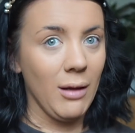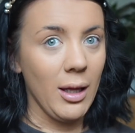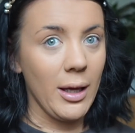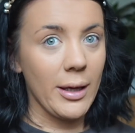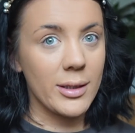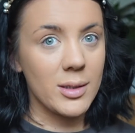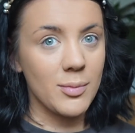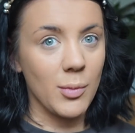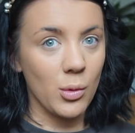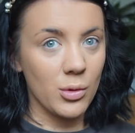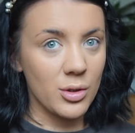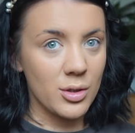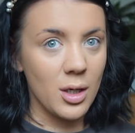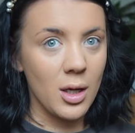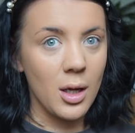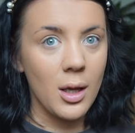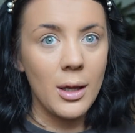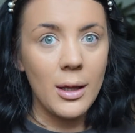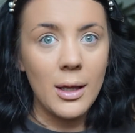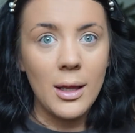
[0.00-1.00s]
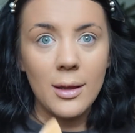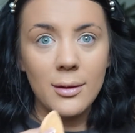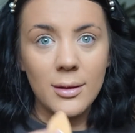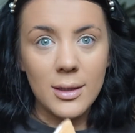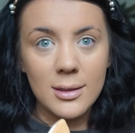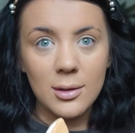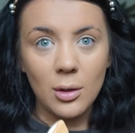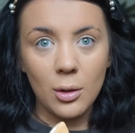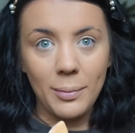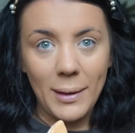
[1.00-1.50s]
exposed.
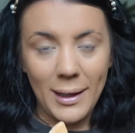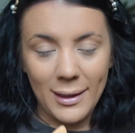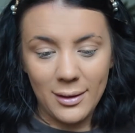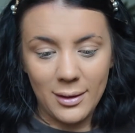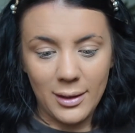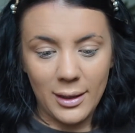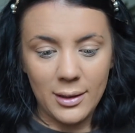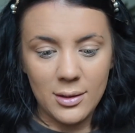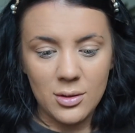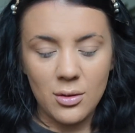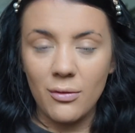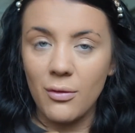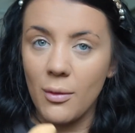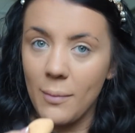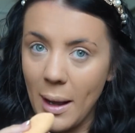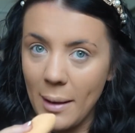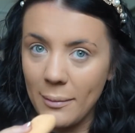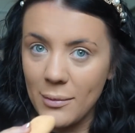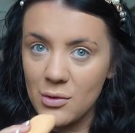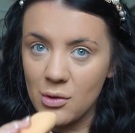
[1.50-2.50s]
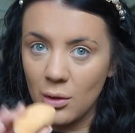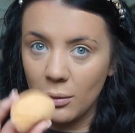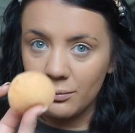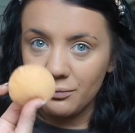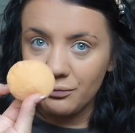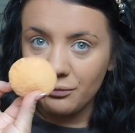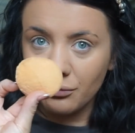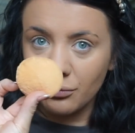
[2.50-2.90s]
These little pad things are from Amazon,